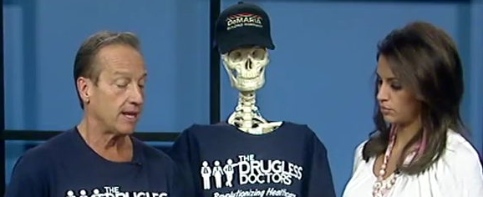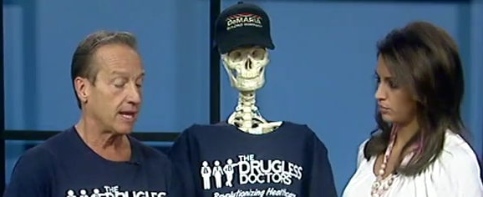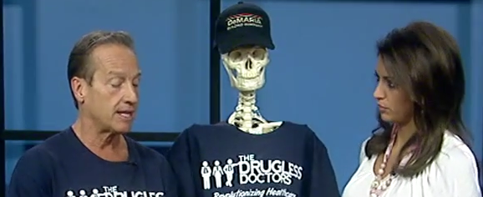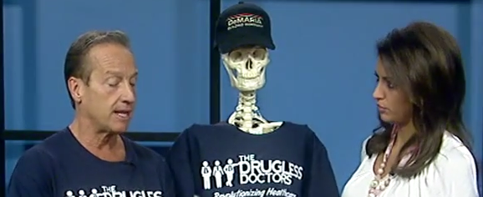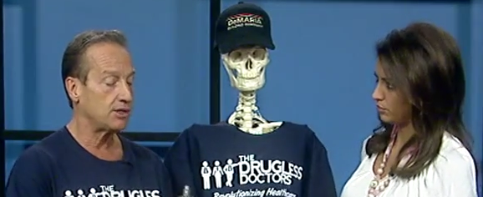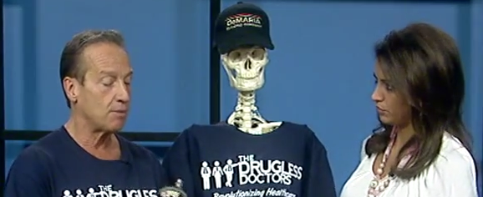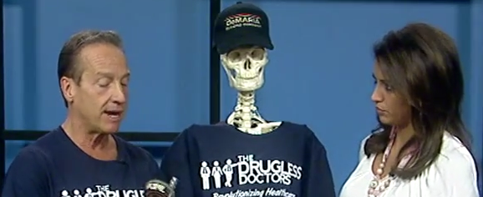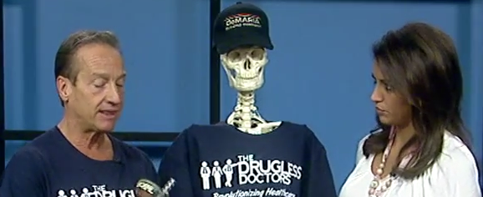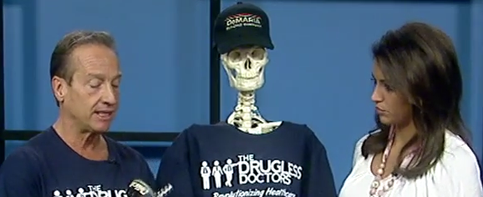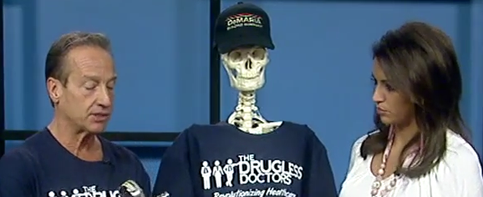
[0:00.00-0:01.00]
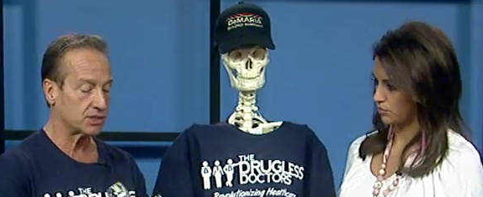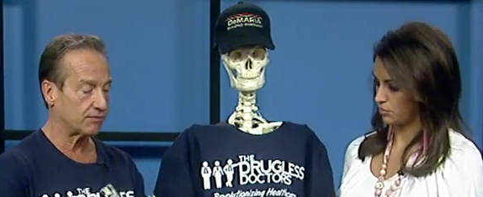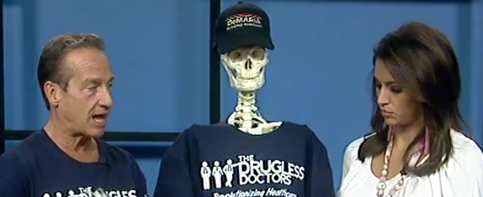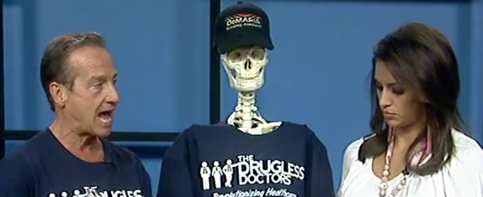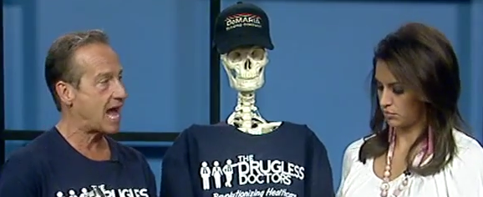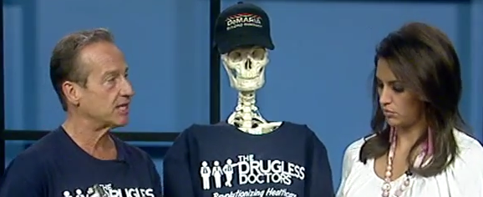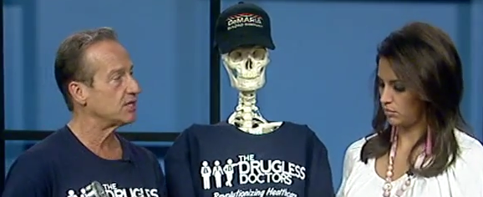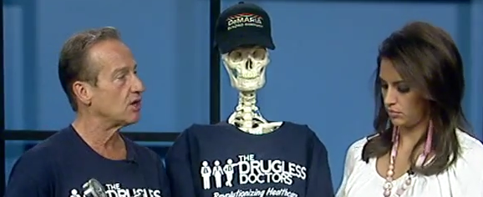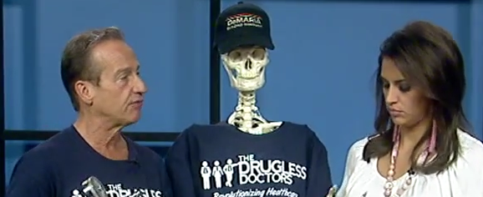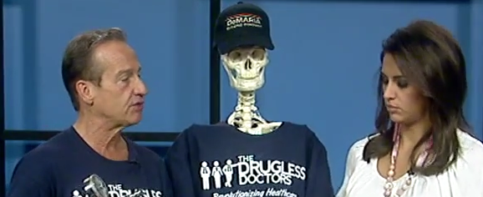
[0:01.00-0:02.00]
Speaker 1: And then you might think to yourself, well, how do you
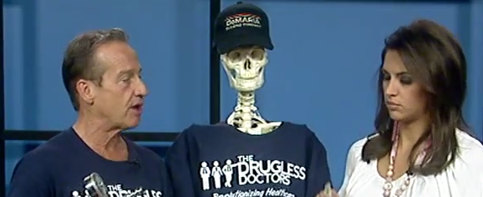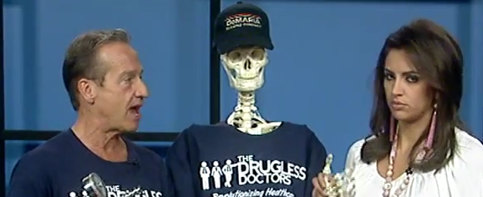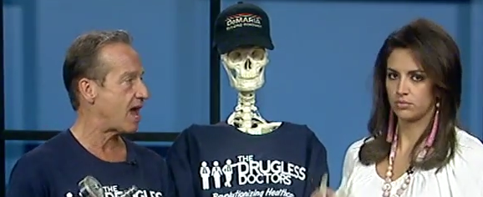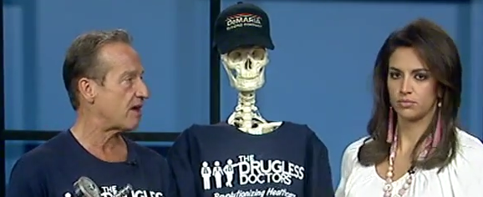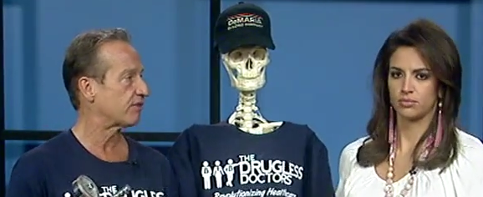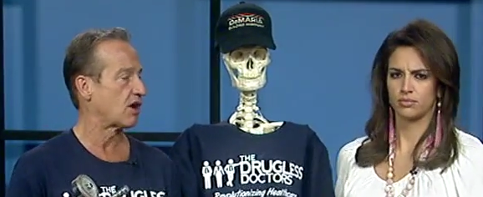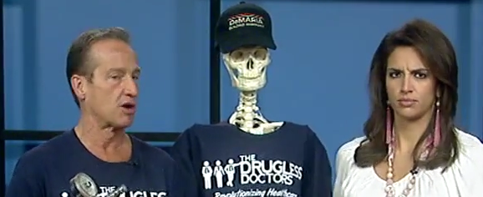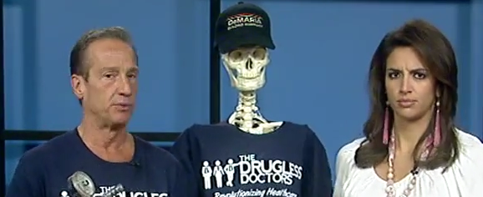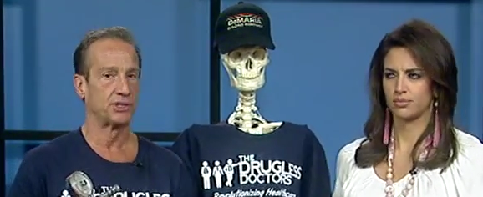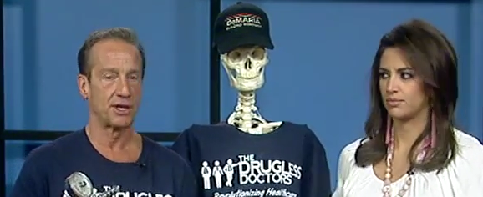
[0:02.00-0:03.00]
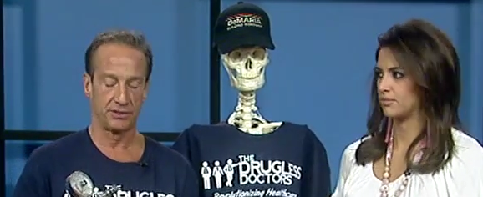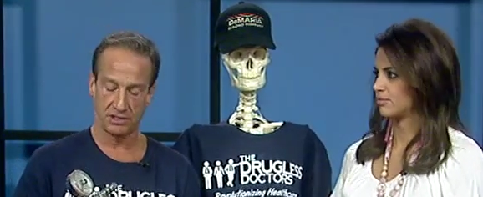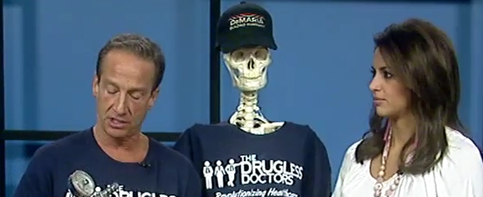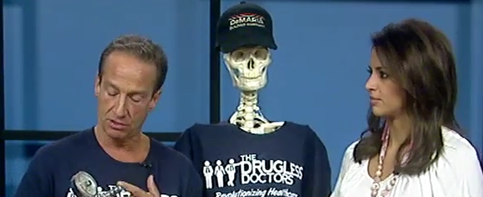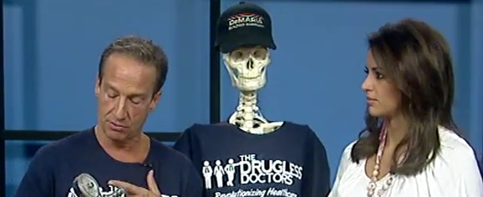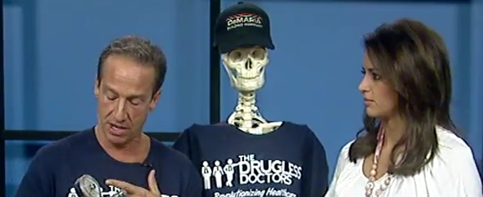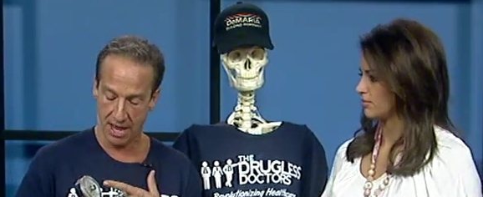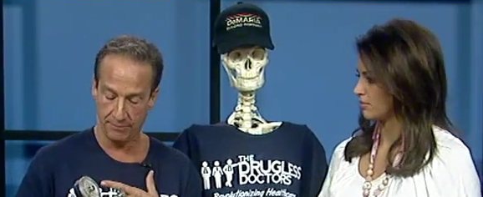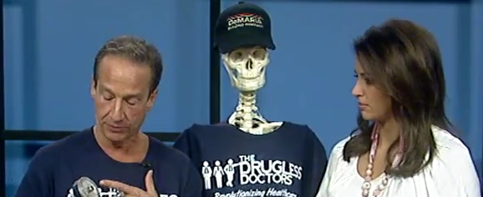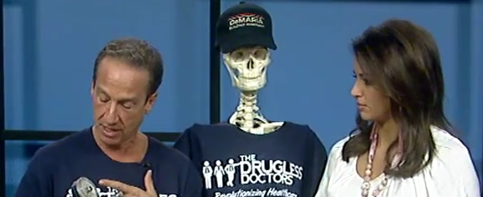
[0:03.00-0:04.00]
know if you have carpal tunnel syndrome or
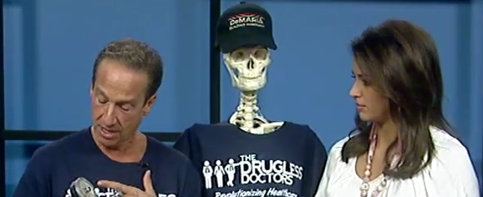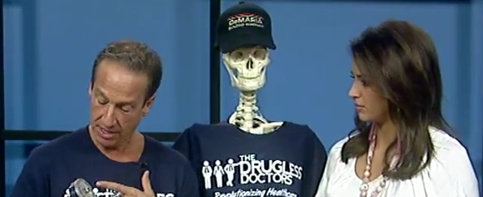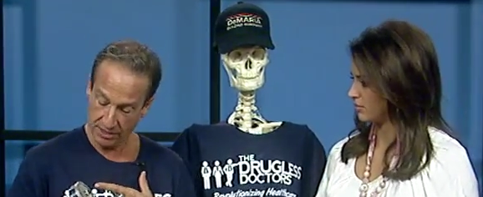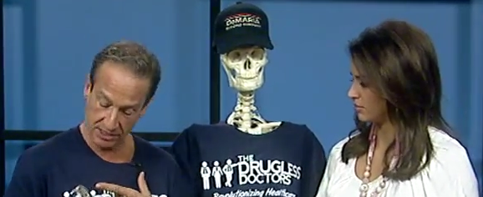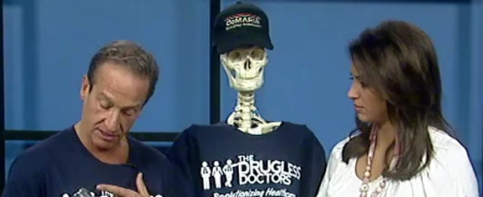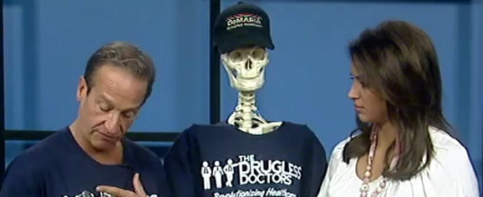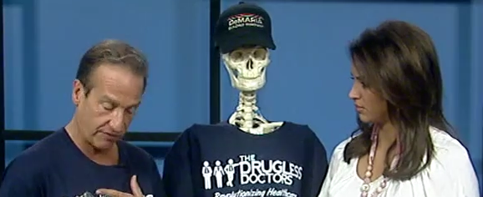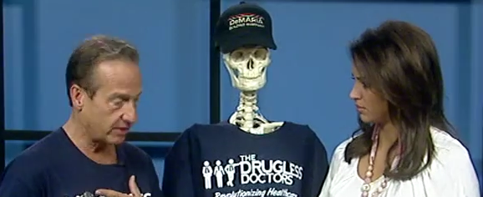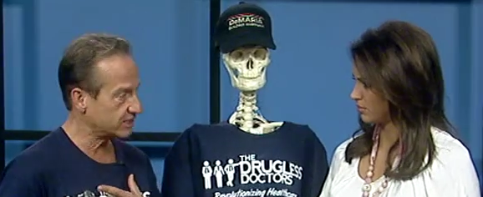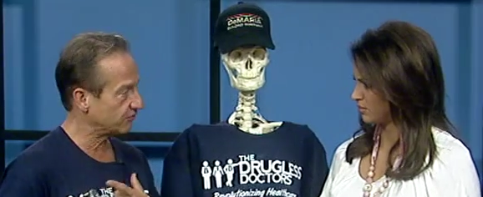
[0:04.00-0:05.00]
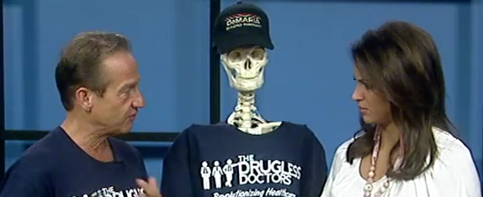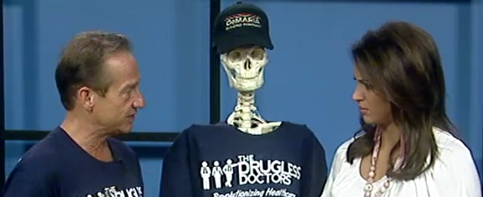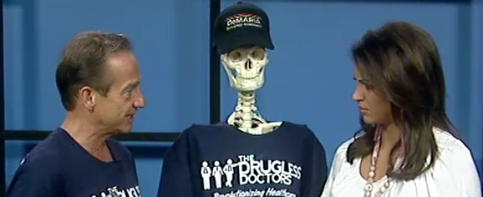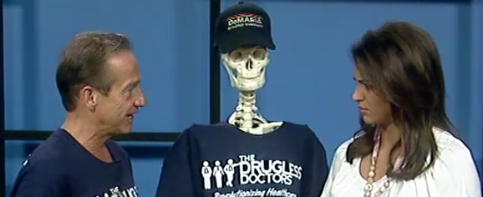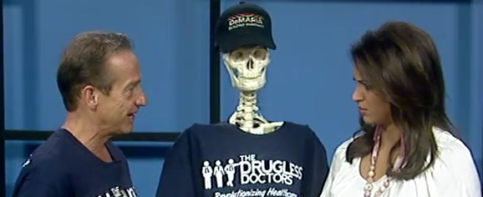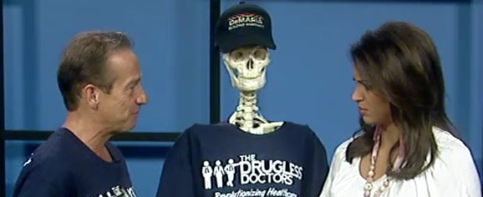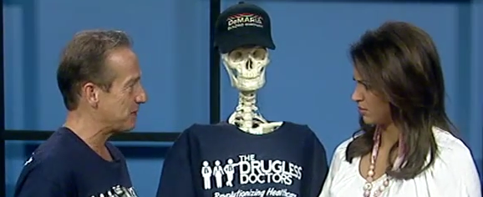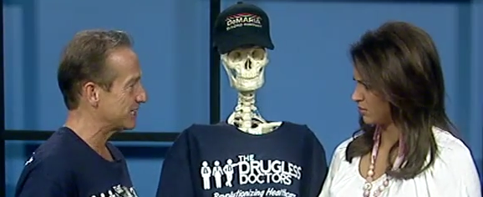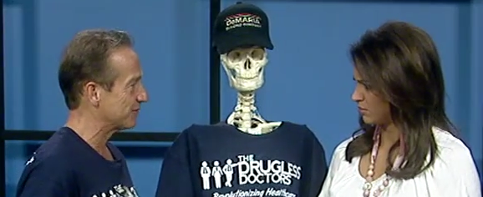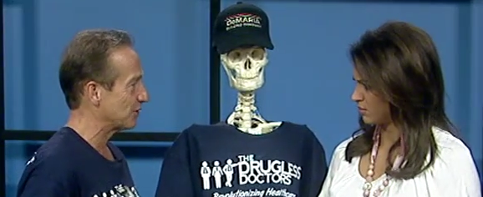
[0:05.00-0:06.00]
not? This is a very sophisticated
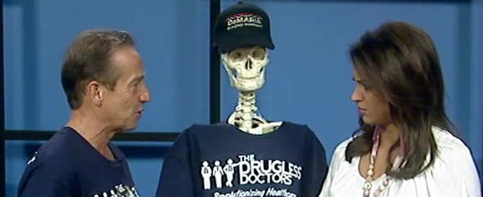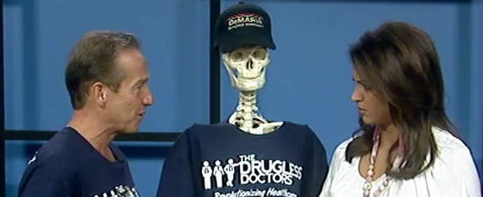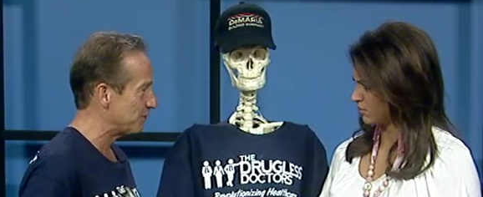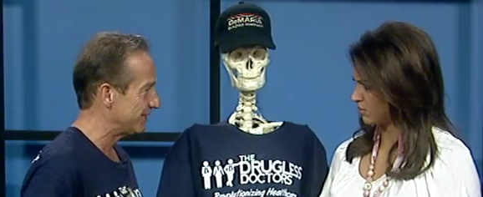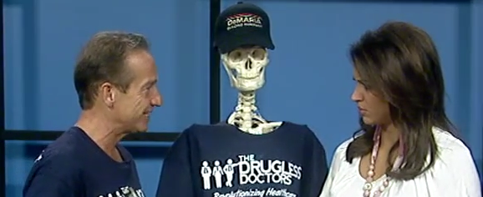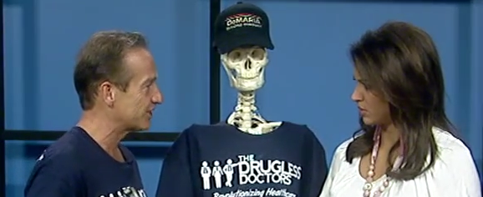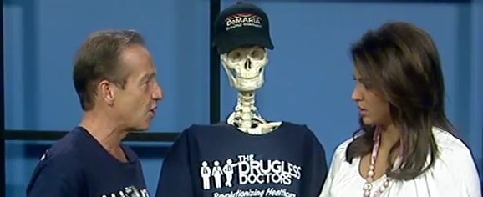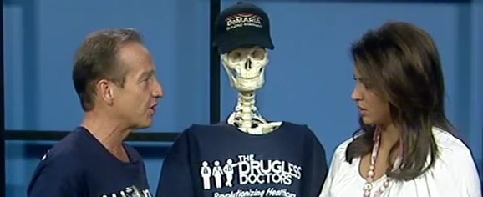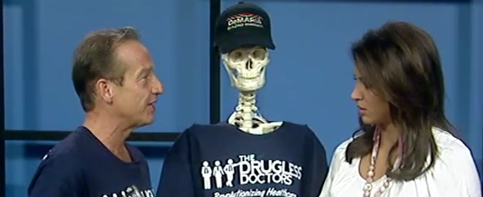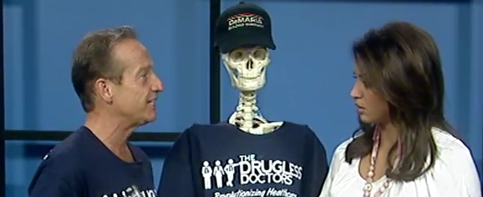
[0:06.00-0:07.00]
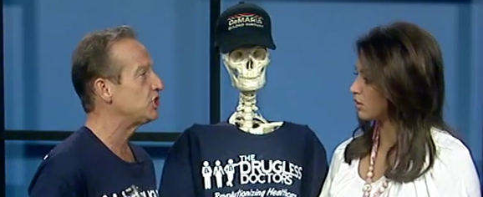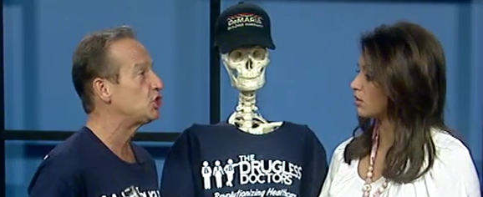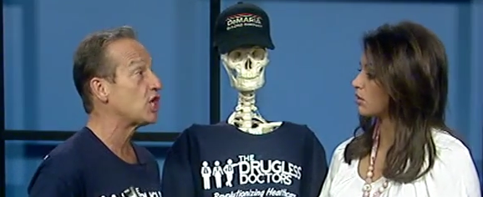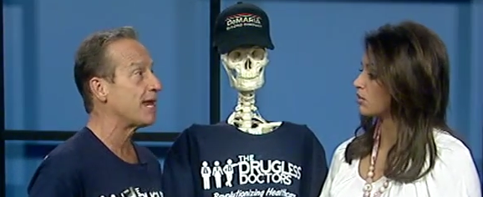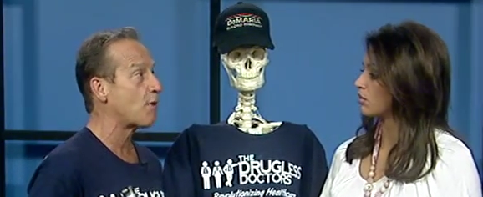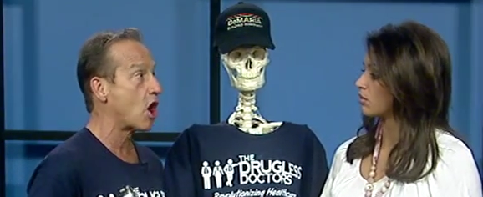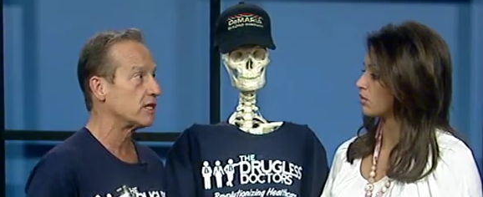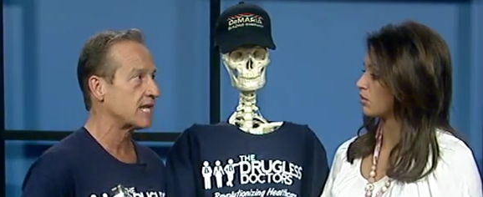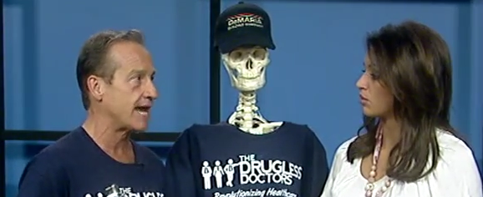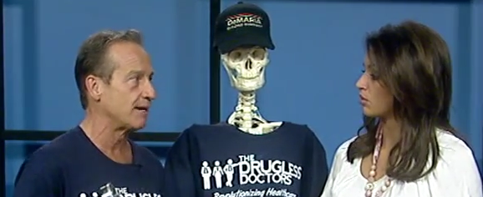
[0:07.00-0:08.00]
piece of equipment. It's called a
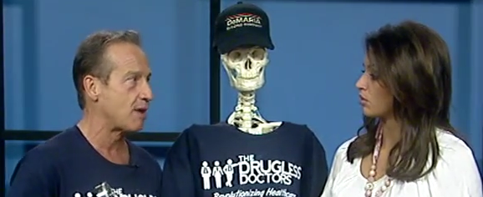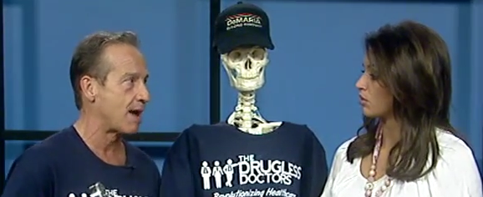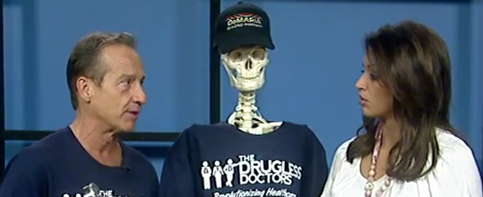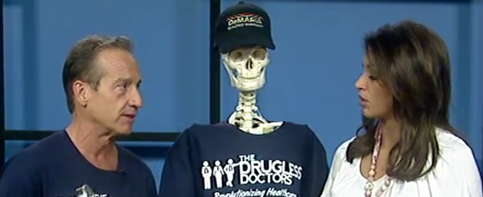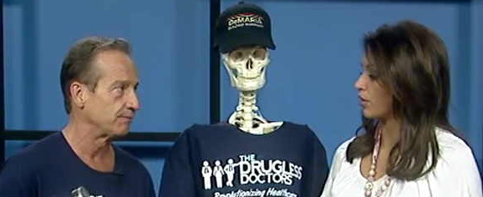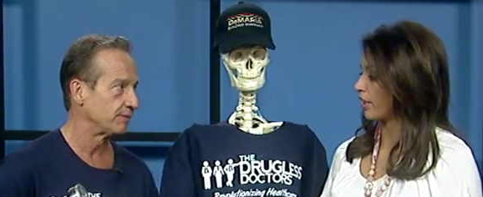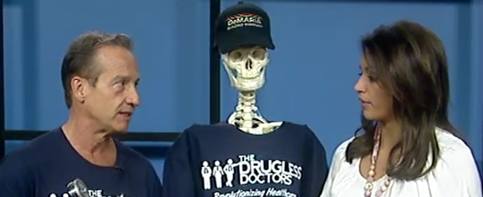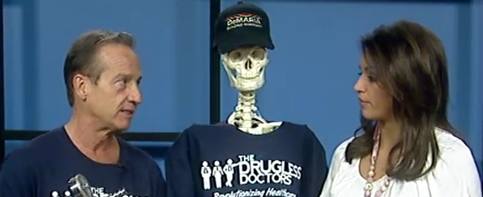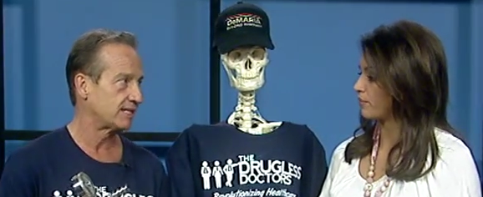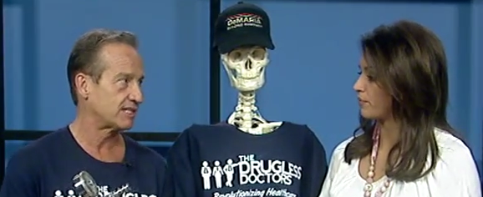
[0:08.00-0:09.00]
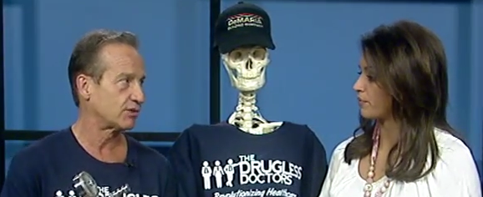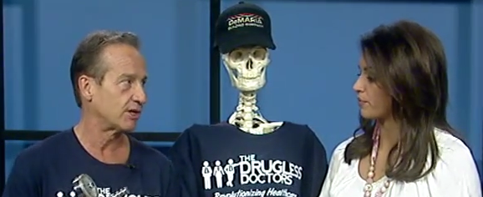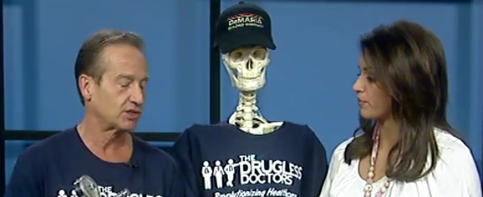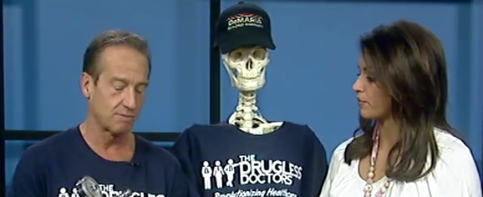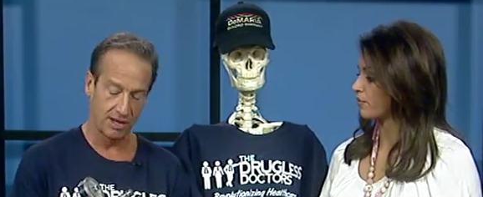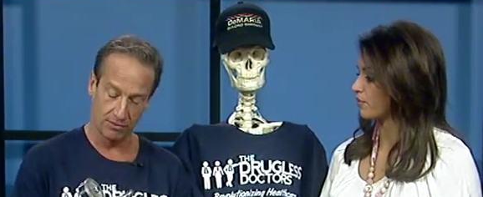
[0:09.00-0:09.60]
JMR dynamometer. Okay. Test question, by the